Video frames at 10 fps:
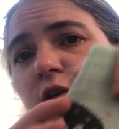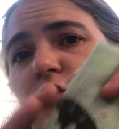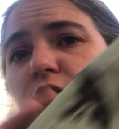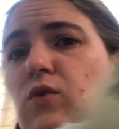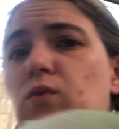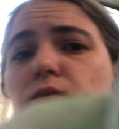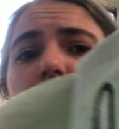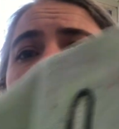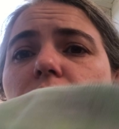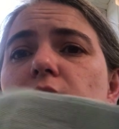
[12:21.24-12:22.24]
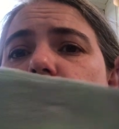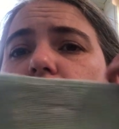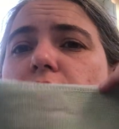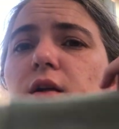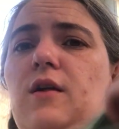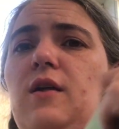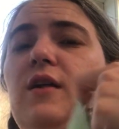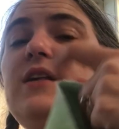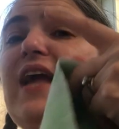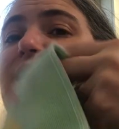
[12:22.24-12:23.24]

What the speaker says: So yeah,